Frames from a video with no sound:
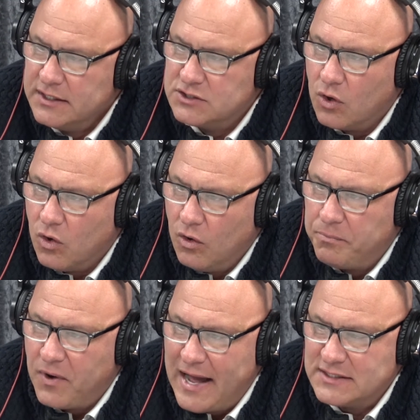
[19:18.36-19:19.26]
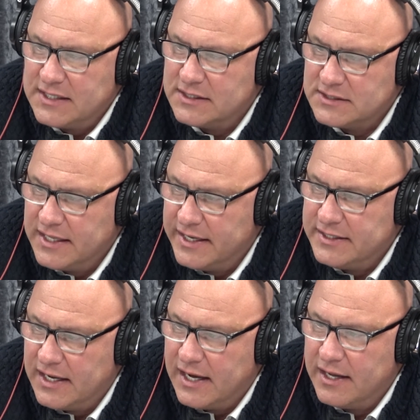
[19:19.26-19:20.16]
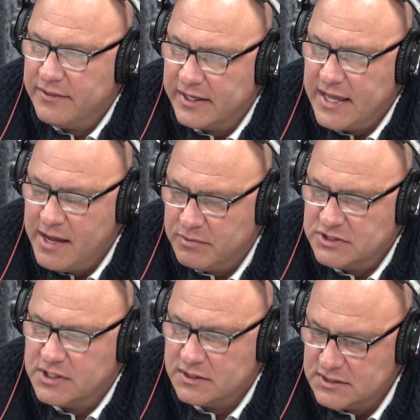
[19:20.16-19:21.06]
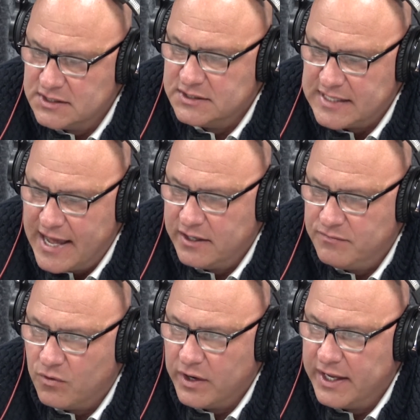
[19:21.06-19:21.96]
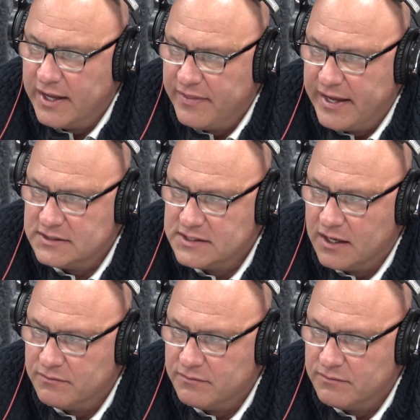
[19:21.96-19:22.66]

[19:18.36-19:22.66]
a whole process that Cambridge does design for you on that stuff.